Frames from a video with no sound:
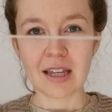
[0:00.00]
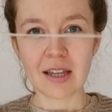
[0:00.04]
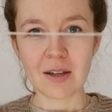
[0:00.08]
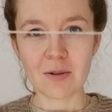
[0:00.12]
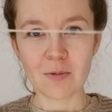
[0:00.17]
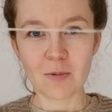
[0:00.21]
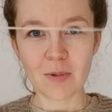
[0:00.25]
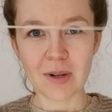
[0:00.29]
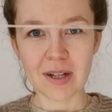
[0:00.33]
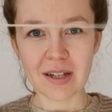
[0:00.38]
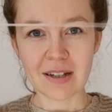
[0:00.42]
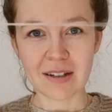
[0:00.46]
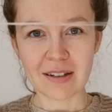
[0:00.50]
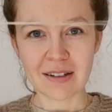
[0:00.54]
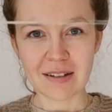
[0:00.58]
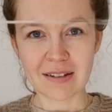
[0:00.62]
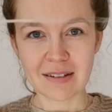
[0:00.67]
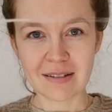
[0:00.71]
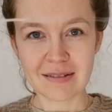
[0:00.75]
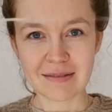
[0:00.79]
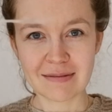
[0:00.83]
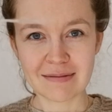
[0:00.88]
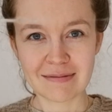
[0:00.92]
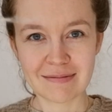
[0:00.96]
it
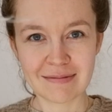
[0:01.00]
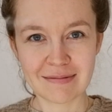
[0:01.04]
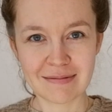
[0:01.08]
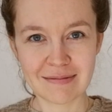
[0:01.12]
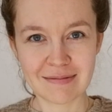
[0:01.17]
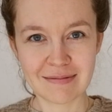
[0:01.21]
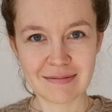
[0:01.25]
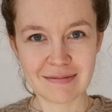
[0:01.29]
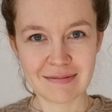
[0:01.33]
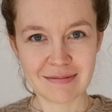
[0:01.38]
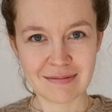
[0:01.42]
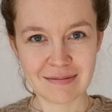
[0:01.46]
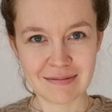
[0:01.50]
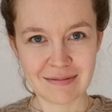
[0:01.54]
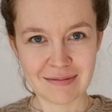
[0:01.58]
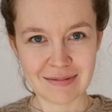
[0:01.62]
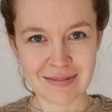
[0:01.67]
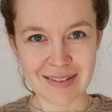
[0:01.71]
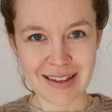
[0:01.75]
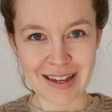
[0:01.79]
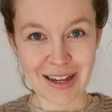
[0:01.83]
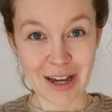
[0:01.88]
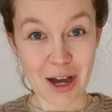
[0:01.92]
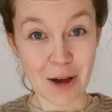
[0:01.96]
will
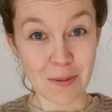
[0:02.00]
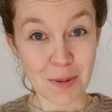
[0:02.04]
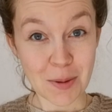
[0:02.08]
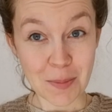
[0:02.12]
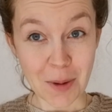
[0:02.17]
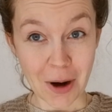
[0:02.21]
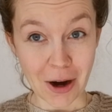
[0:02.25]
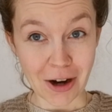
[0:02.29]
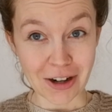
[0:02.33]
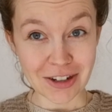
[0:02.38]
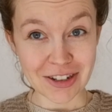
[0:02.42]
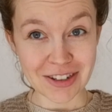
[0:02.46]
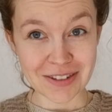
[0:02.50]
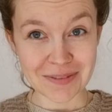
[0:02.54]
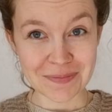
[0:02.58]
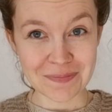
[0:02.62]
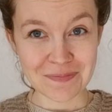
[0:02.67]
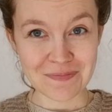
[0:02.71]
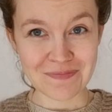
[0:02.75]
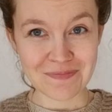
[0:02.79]
come apart.